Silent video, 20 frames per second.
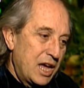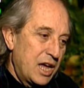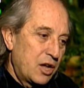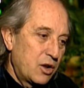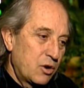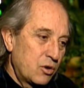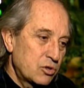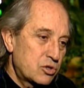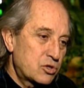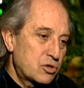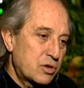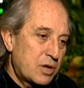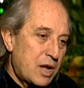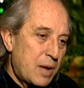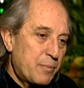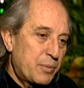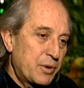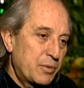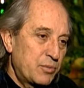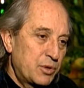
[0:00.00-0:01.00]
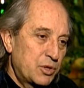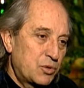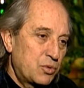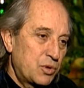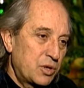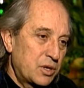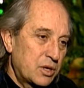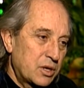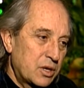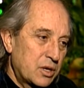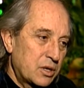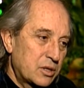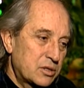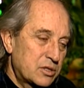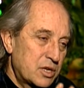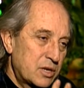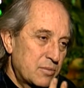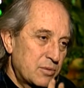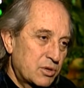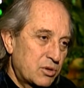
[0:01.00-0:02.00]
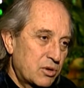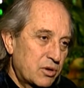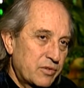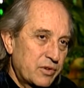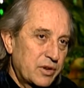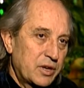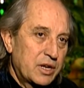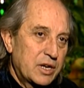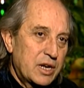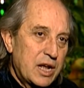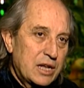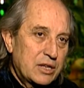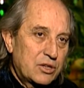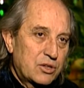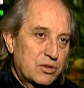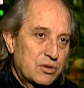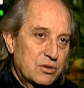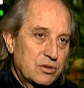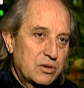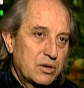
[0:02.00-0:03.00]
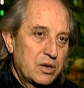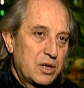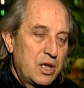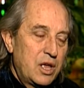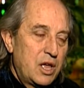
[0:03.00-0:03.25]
It also happened between cinematographer and actor.